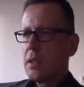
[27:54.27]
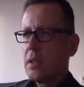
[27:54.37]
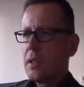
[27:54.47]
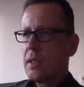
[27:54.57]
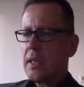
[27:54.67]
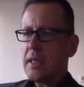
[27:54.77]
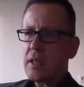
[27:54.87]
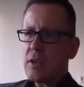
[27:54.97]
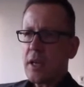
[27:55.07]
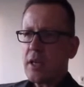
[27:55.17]
heat
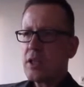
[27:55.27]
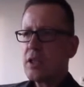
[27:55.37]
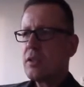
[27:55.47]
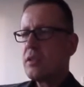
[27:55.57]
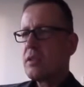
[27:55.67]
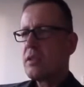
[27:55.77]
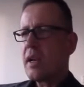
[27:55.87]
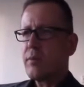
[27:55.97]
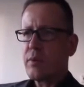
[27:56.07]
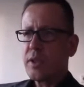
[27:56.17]
exchangers
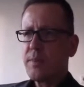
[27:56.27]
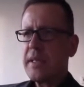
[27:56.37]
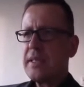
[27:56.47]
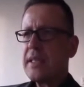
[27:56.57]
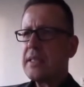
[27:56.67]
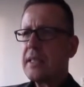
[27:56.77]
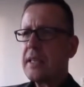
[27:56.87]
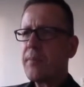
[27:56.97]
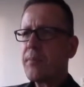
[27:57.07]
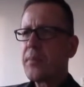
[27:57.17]
like for space
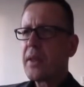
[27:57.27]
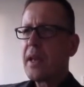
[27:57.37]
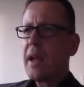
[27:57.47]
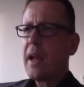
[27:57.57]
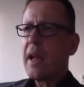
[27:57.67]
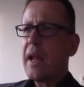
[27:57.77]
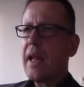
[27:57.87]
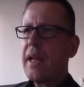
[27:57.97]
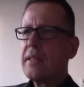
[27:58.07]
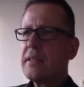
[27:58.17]
heating.
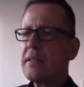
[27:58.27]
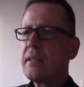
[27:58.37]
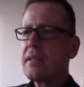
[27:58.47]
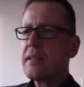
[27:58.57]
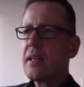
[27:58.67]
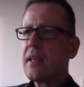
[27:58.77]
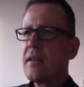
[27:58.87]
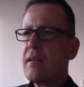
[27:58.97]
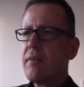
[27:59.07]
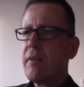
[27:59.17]
And it's an
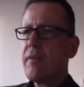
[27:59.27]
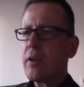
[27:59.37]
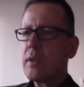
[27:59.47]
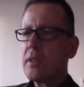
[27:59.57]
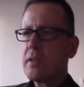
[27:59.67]
evacuated